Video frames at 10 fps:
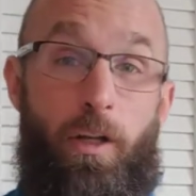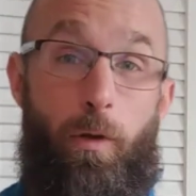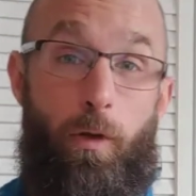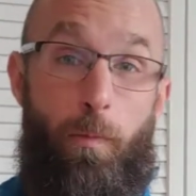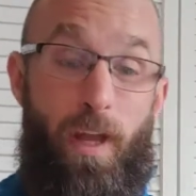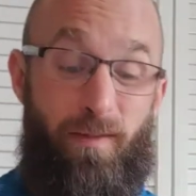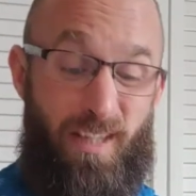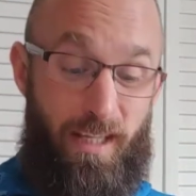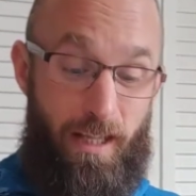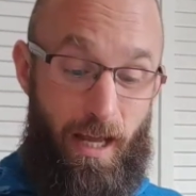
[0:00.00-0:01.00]
you may have
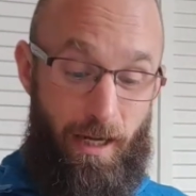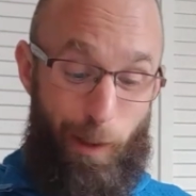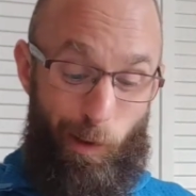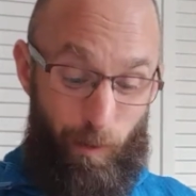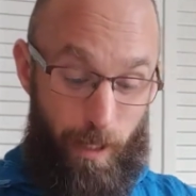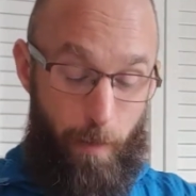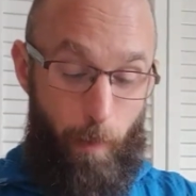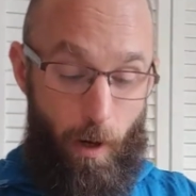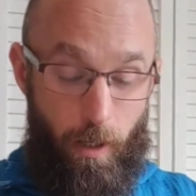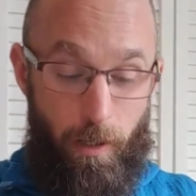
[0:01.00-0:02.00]
seen that in Golden
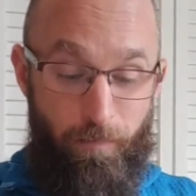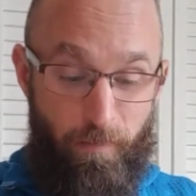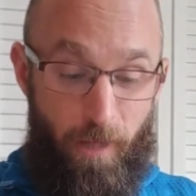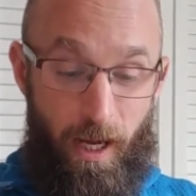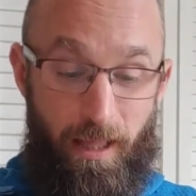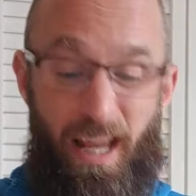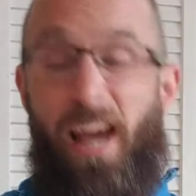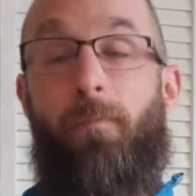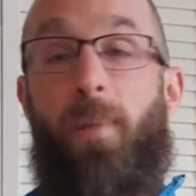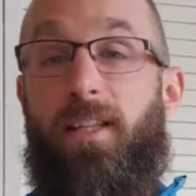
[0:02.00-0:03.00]
Gate Park, and they
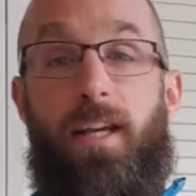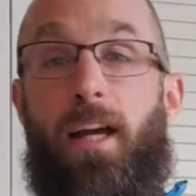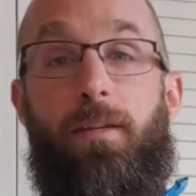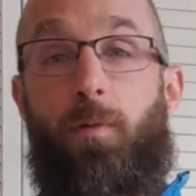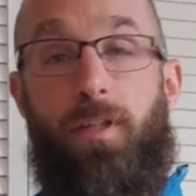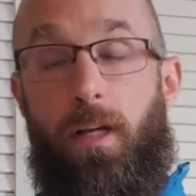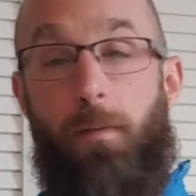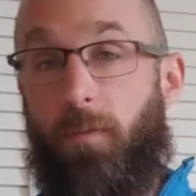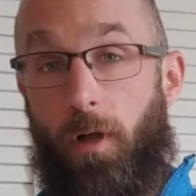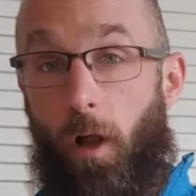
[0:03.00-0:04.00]
have them at science
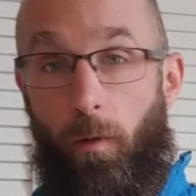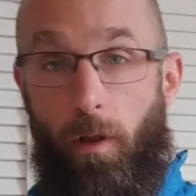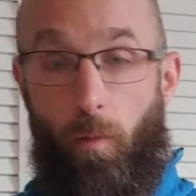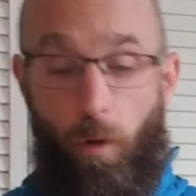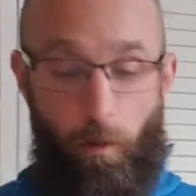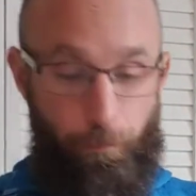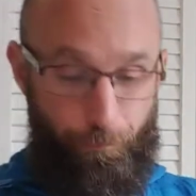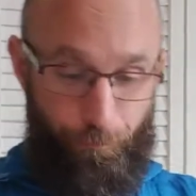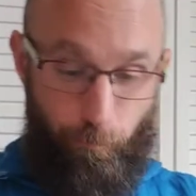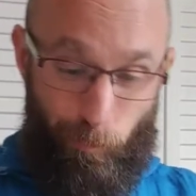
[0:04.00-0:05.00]
museums all around the world.
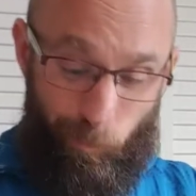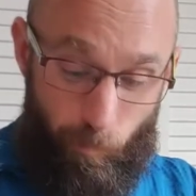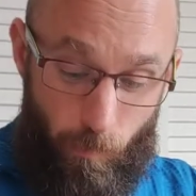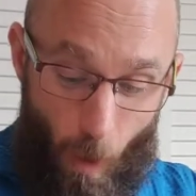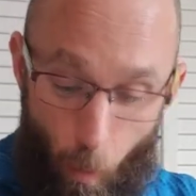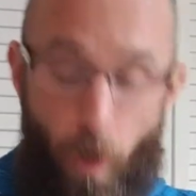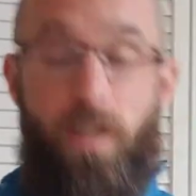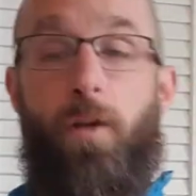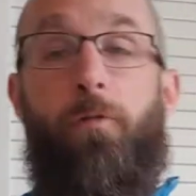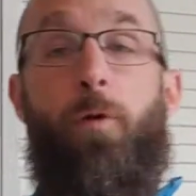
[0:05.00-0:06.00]
What
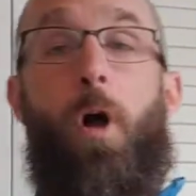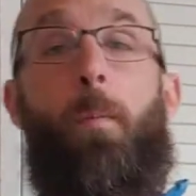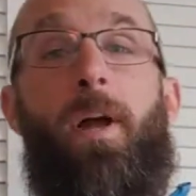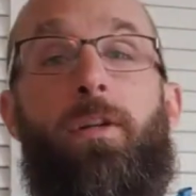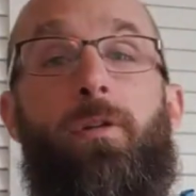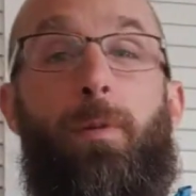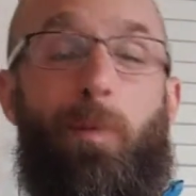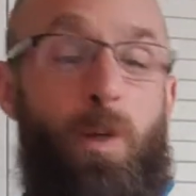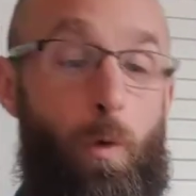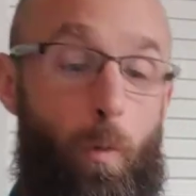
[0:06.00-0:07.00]
does a Foucault
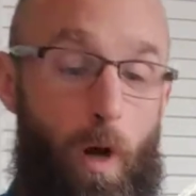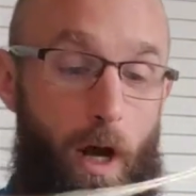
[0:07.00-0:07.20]
pendulum do?